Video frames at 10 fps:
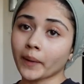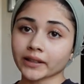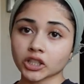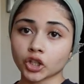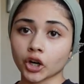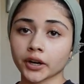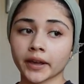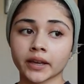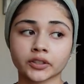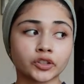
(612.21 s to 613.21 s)
back to
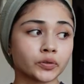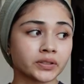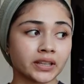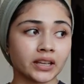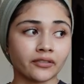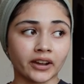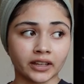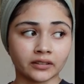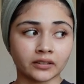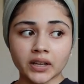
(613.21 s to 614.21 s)
Target to see if I
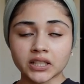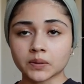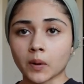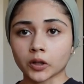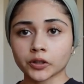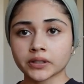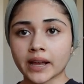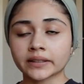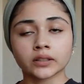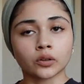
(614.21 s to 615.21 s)
can find a smaller
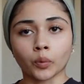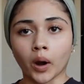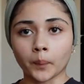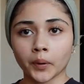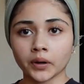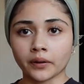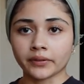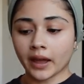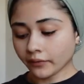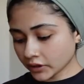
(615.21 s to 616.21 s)
size in the romper and if
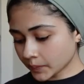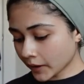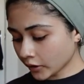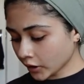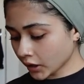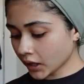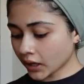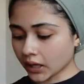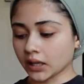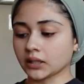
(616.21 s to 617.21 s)
that fits better,
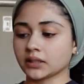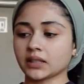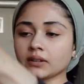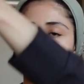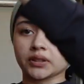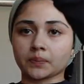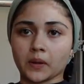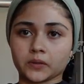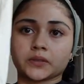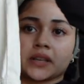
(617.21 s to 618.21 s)
and see if the
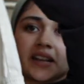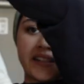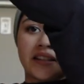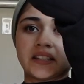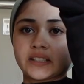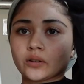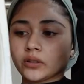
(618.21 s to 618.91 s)
smaller size and this